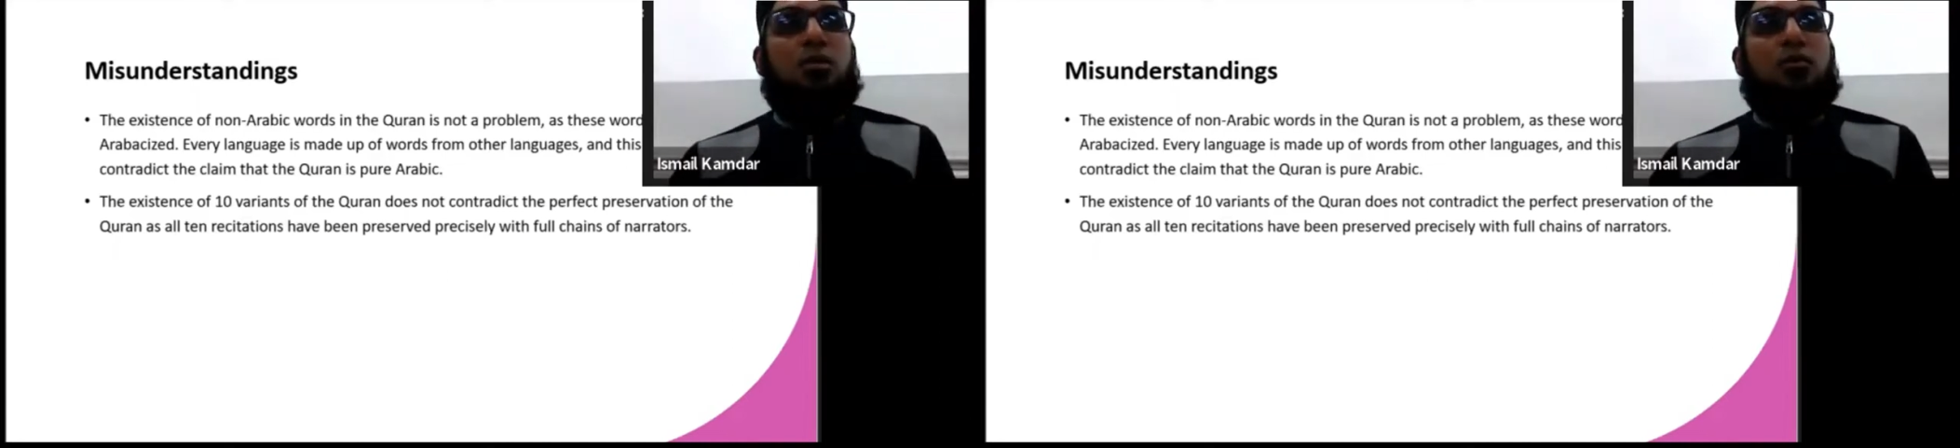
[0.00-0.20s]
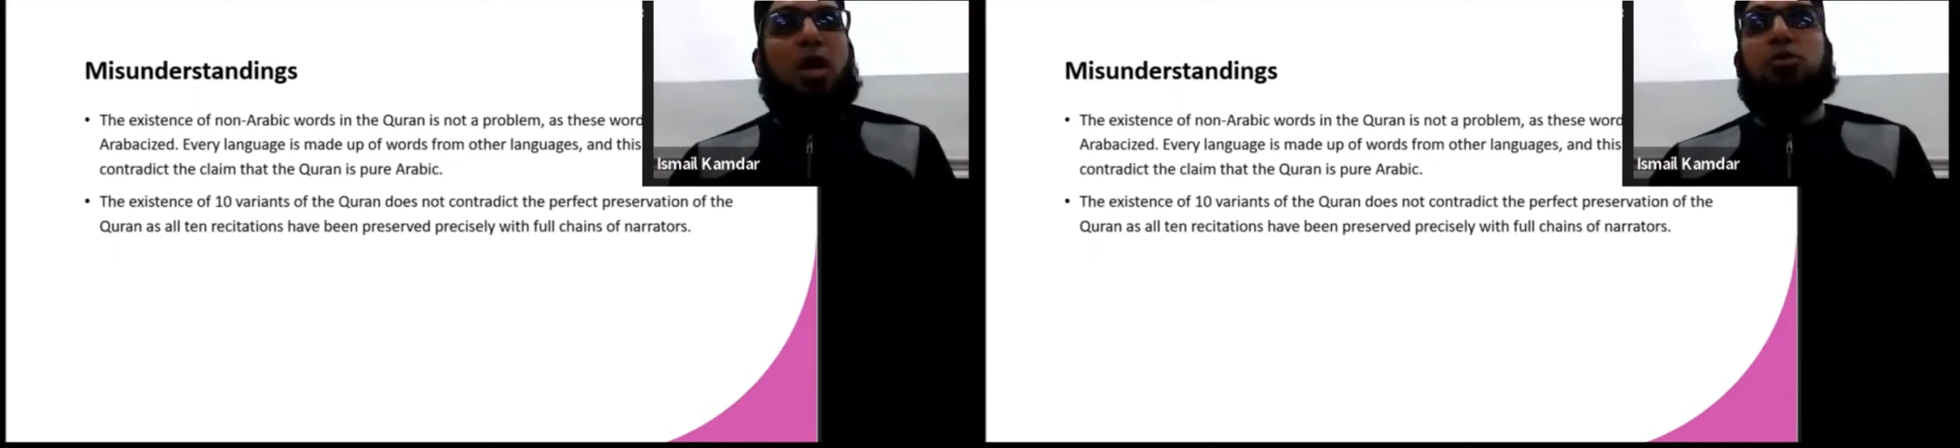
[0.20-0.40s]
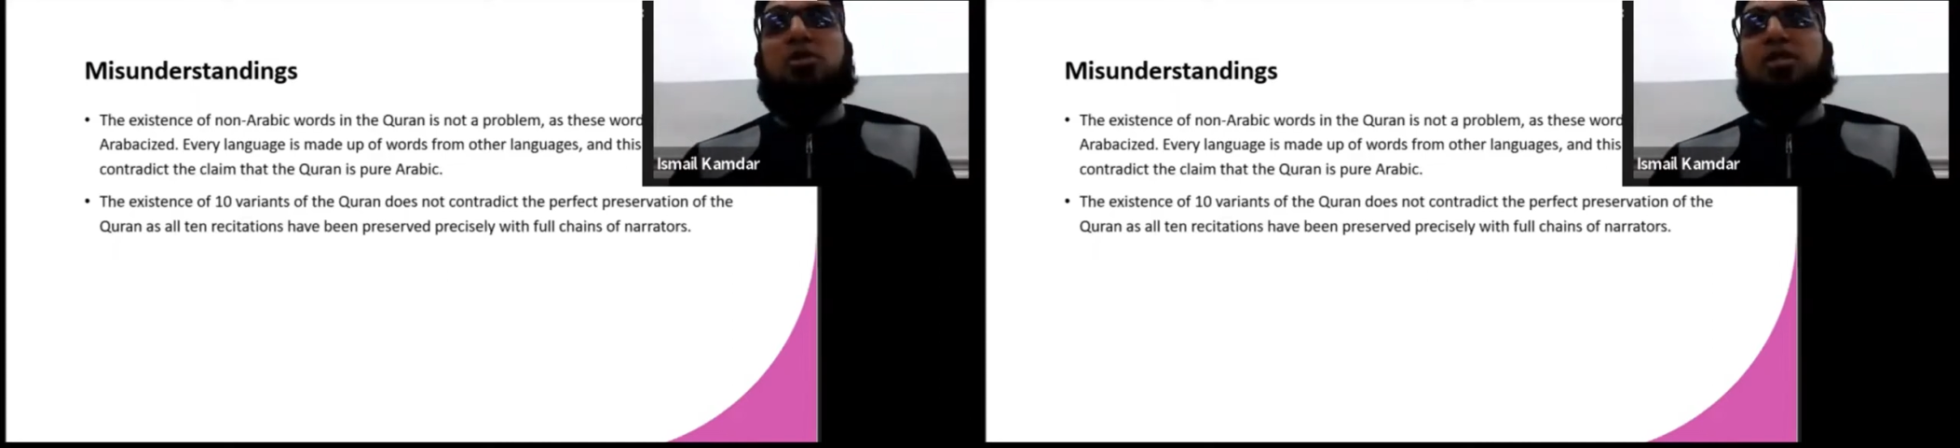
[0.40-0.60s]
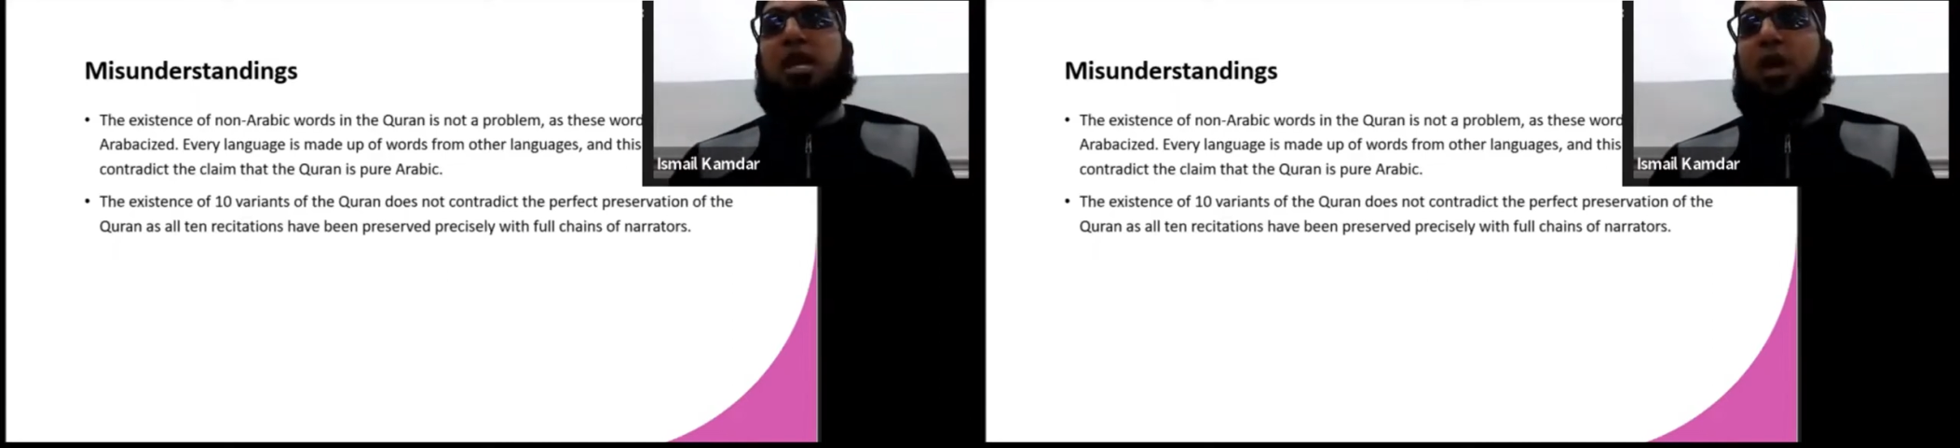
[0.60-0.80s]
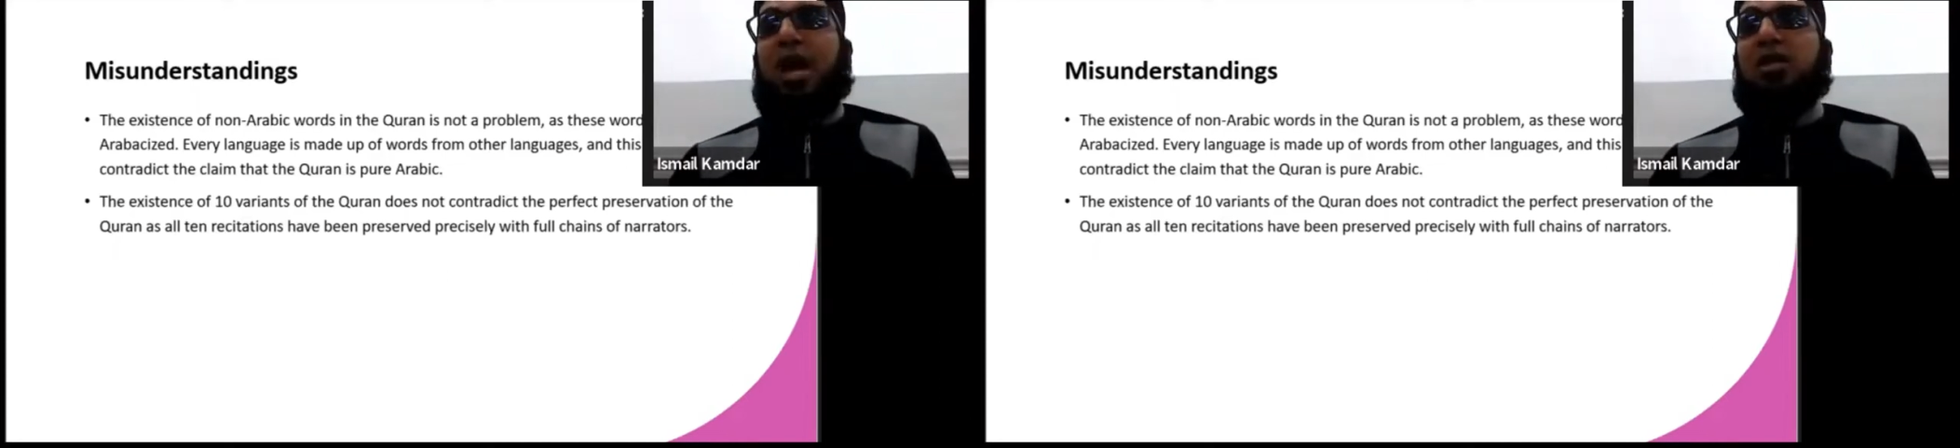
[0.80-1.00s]
vowel
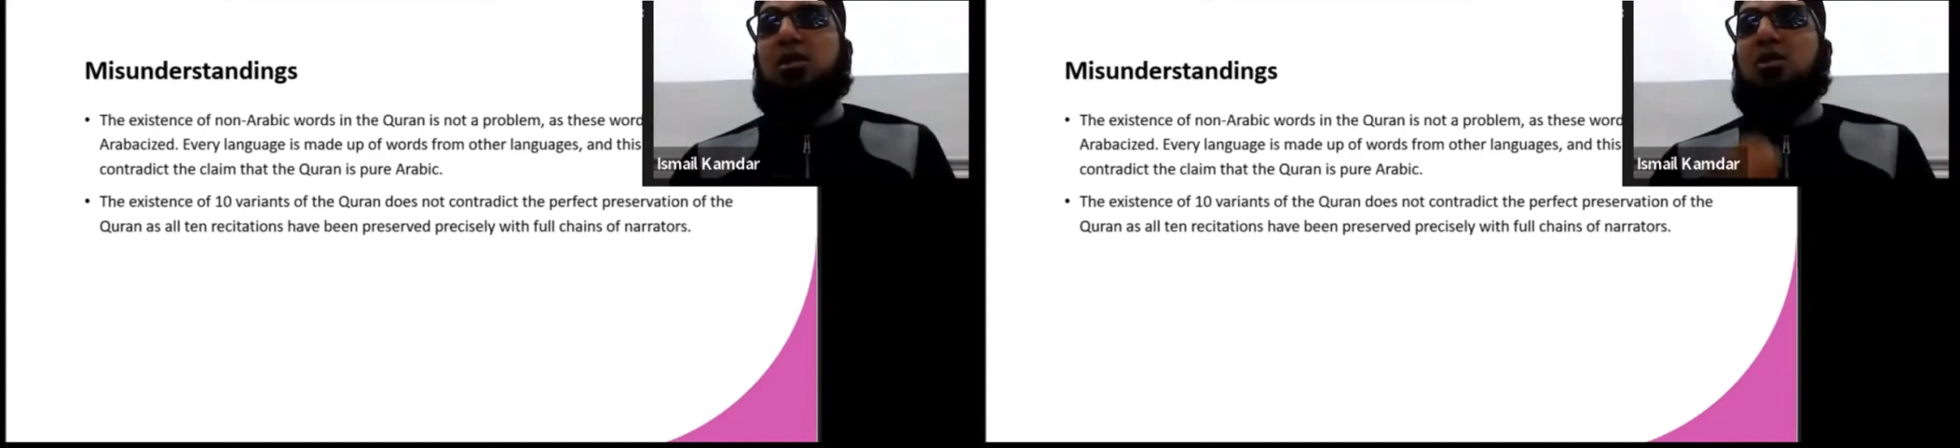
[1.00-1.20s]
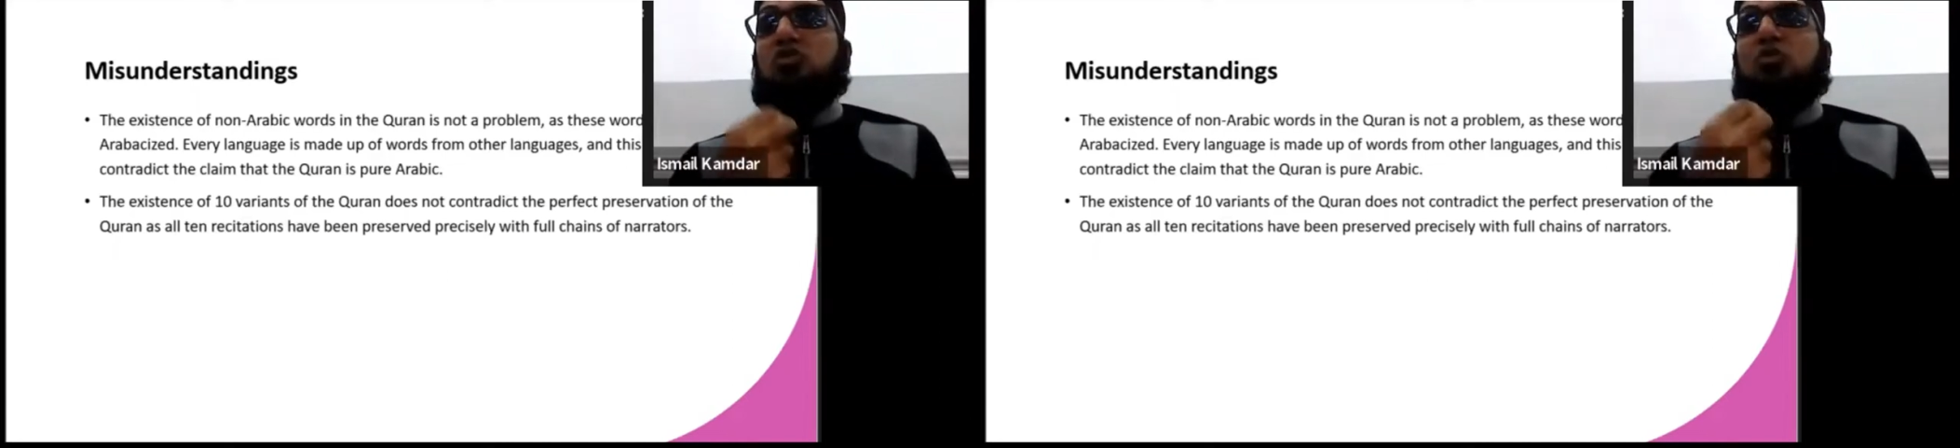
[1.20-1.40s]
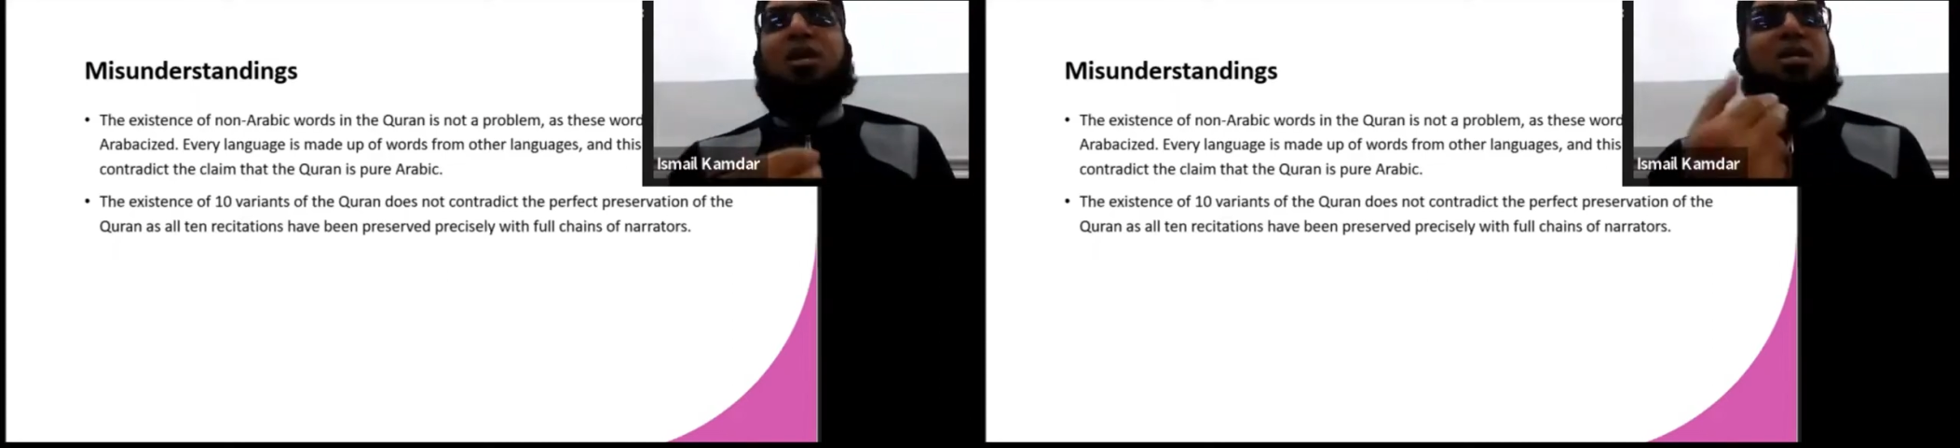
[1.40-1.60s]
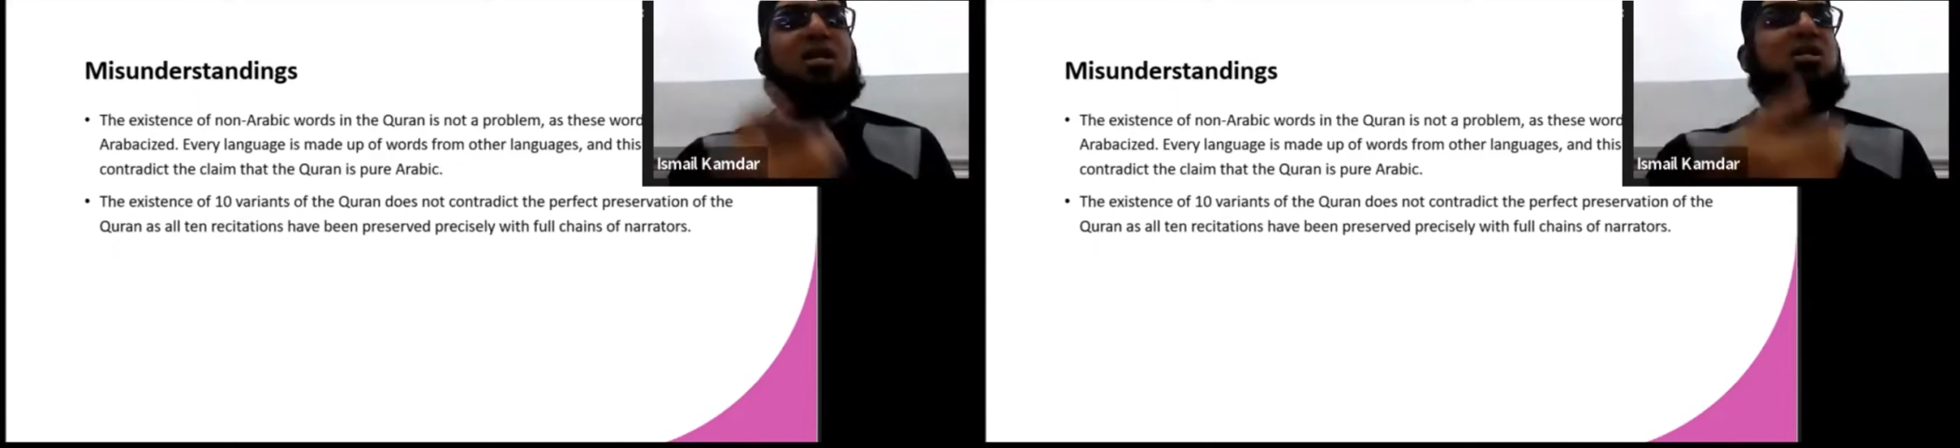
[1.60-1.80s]
signs were added in to make it